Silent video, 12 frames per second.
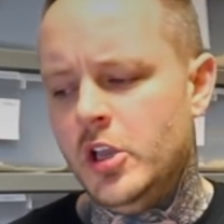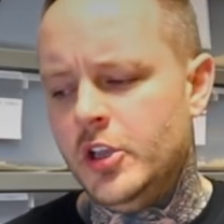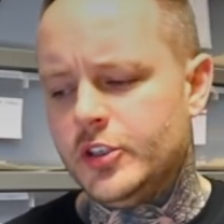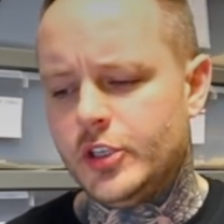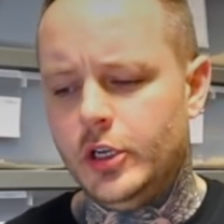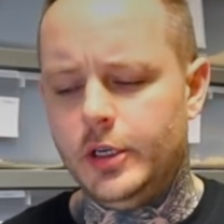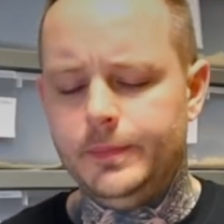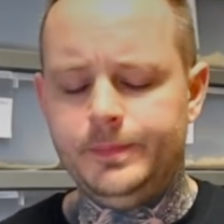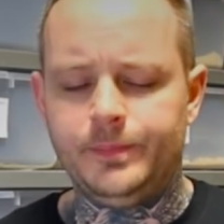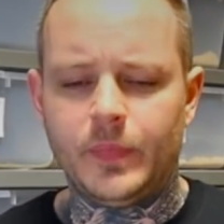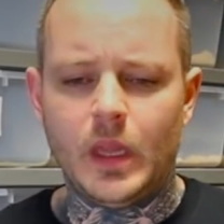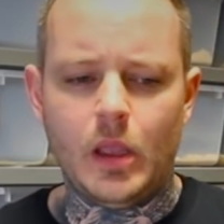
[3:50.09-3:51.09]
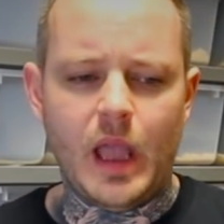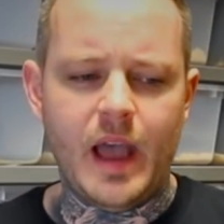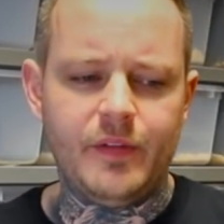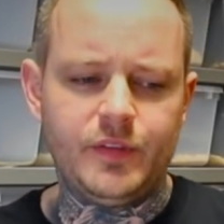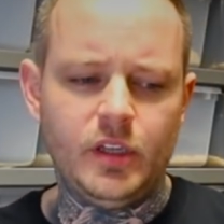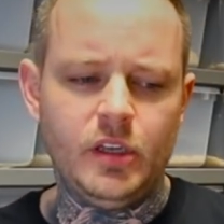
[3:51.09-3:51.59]
So
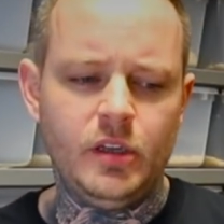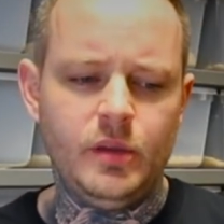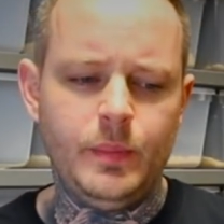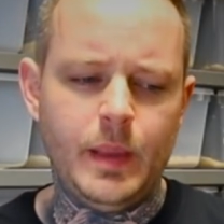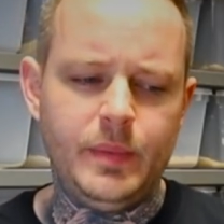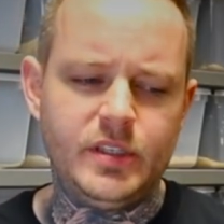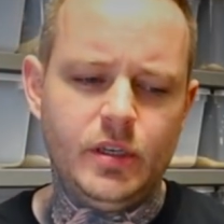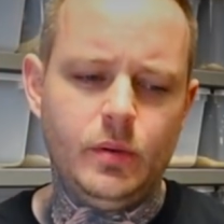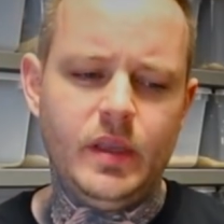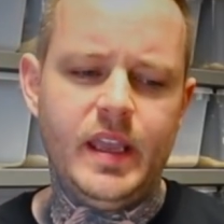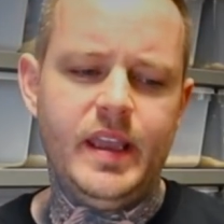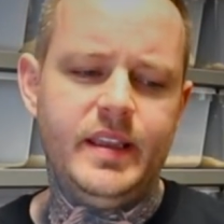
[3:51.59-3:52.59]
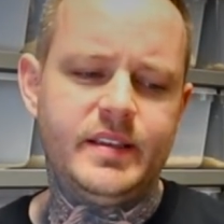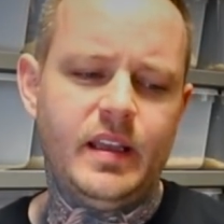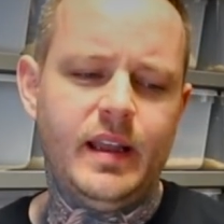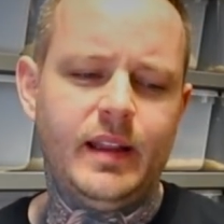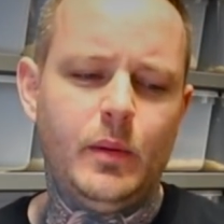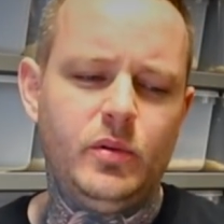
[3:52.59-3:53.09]
after maybe 2 years,
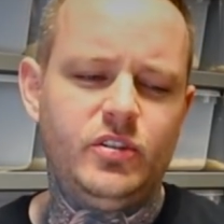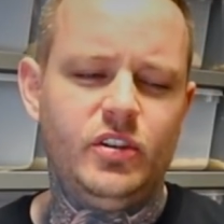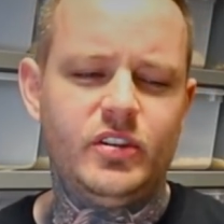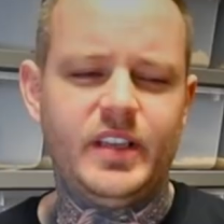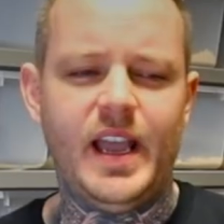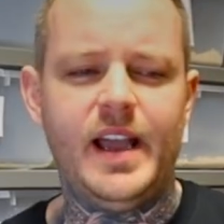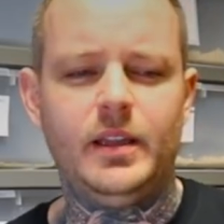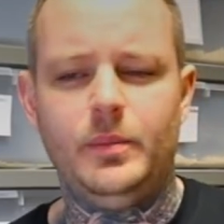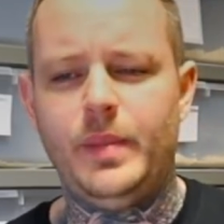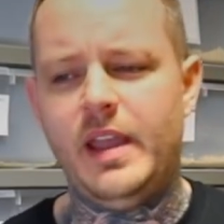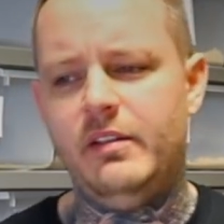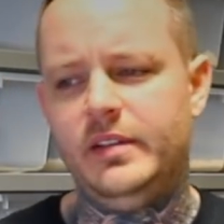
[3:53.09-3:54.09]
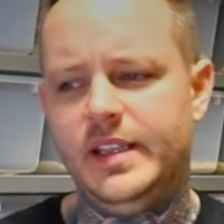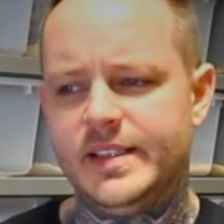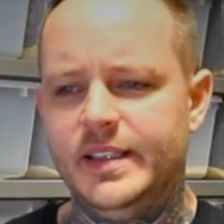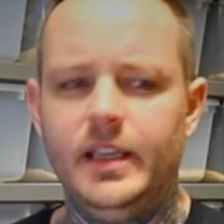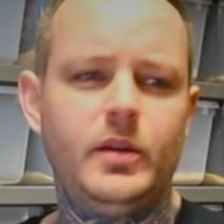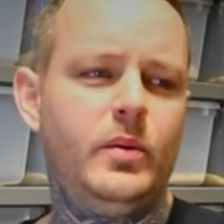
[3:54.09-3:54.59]
and I was just kind of pairing this
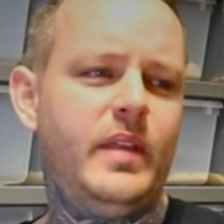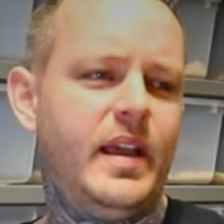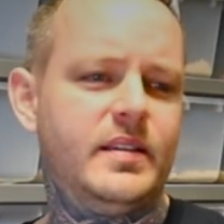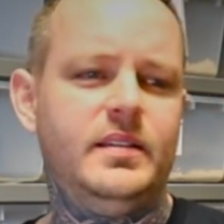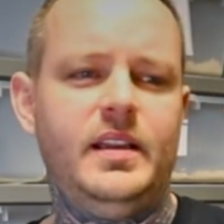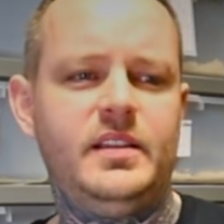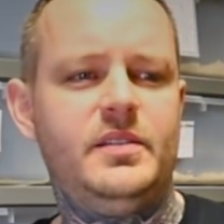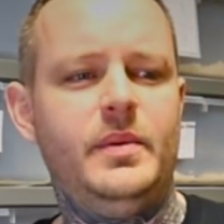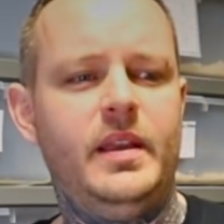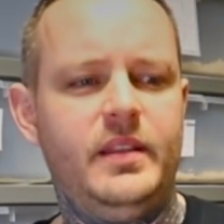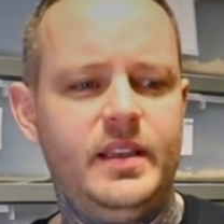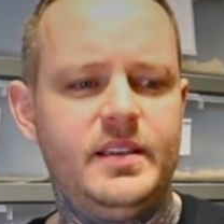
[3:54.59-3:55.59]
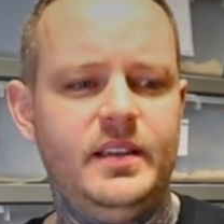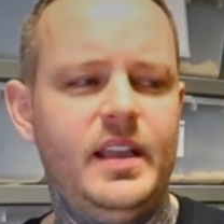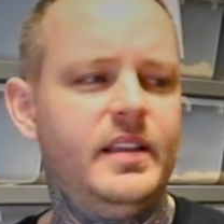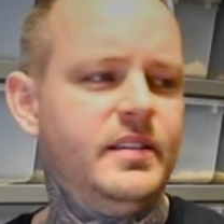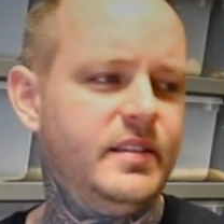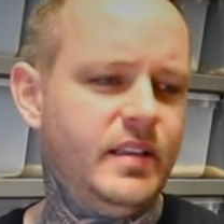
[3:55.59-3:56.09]
snake with that snake to make this
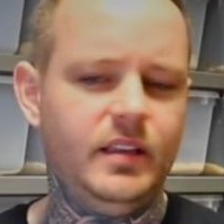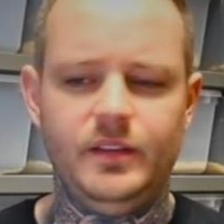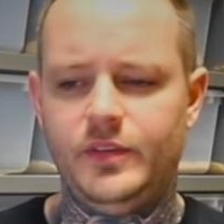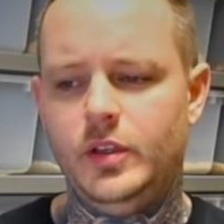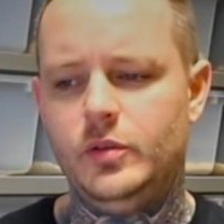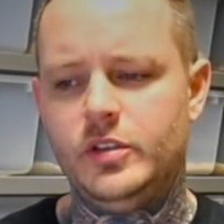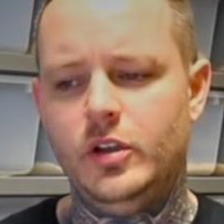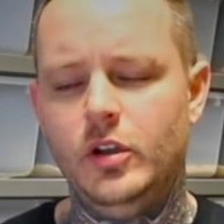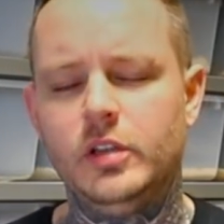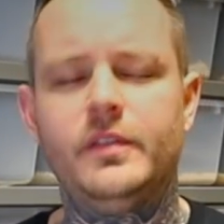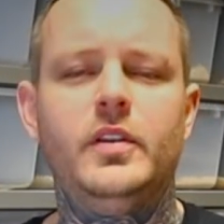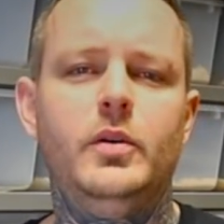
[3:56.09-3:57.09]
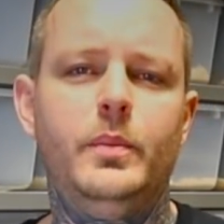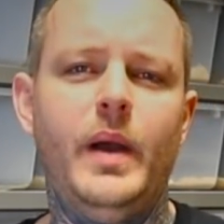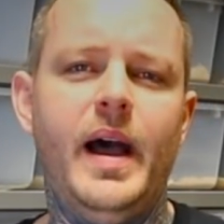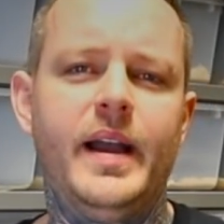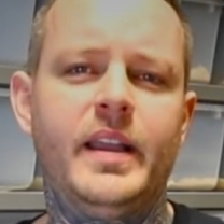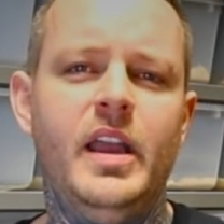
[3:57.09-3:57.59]
snake, to sell a few, to hold a few
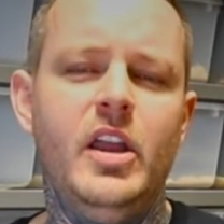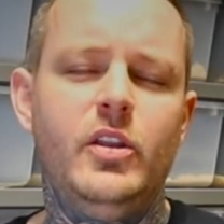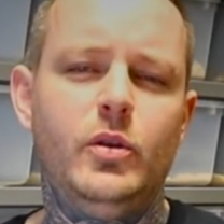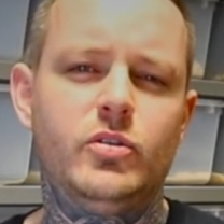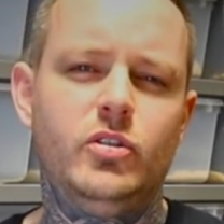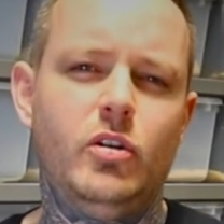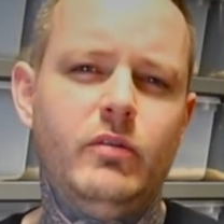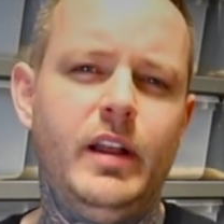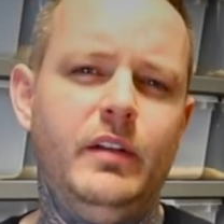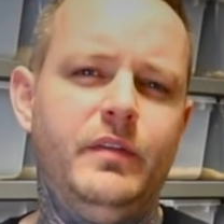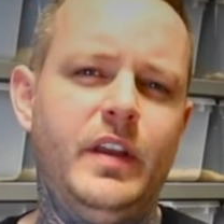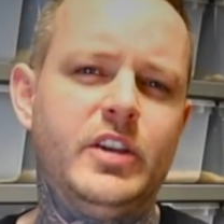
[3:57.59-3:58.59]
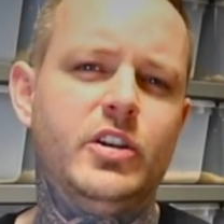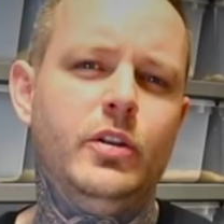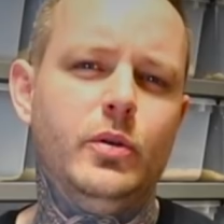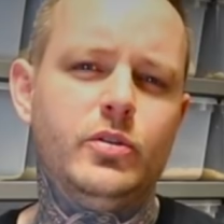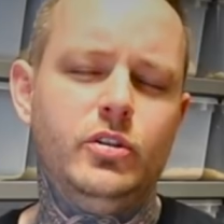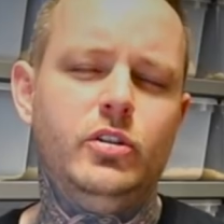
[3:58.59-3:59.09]
back. There was no real vision,
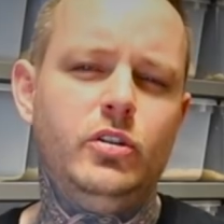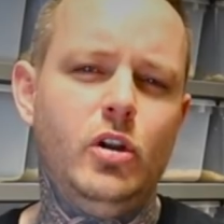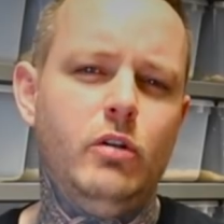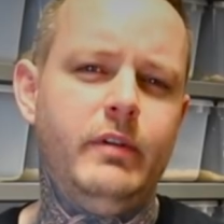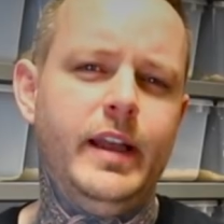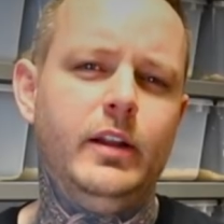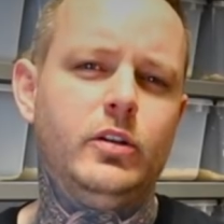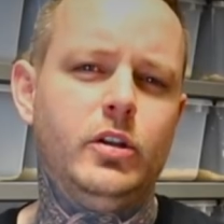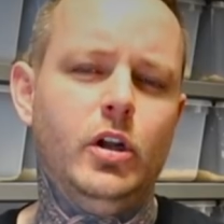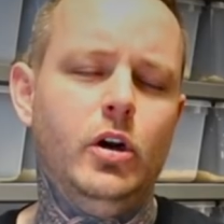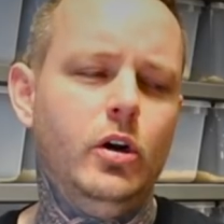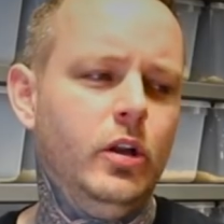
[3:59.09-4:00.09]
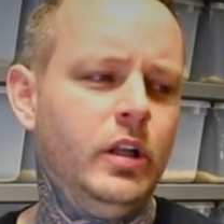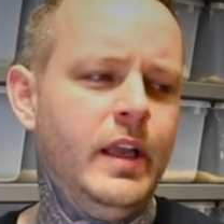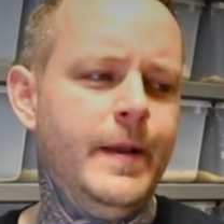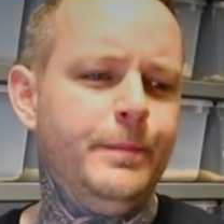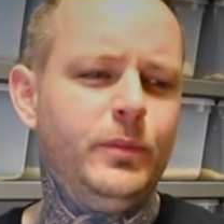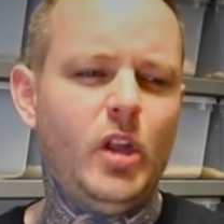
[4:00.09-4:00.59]
there was no real goal,
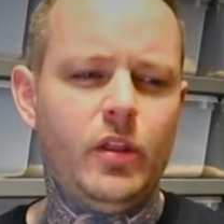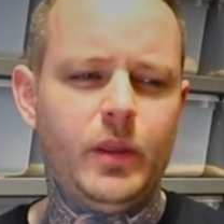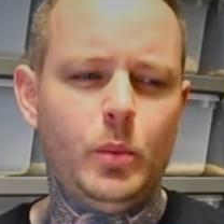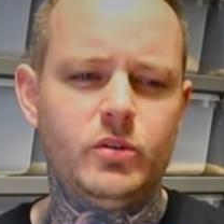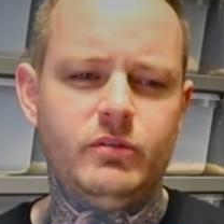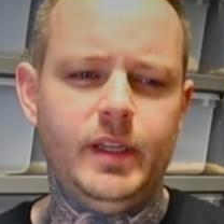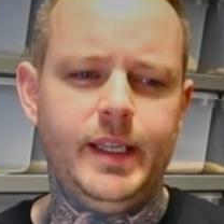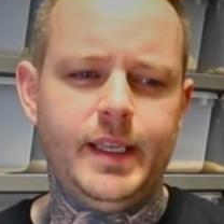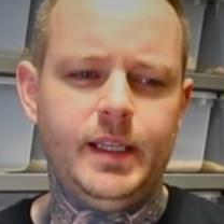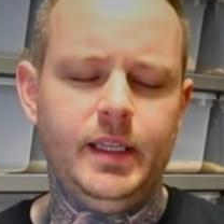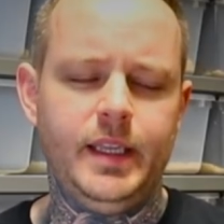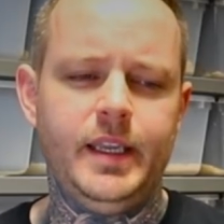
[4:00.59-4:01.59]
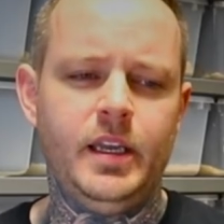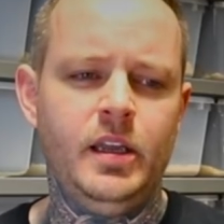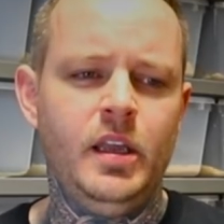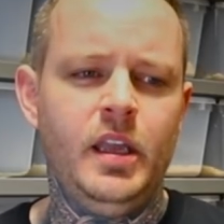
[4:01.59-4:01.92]
nothing was really clear.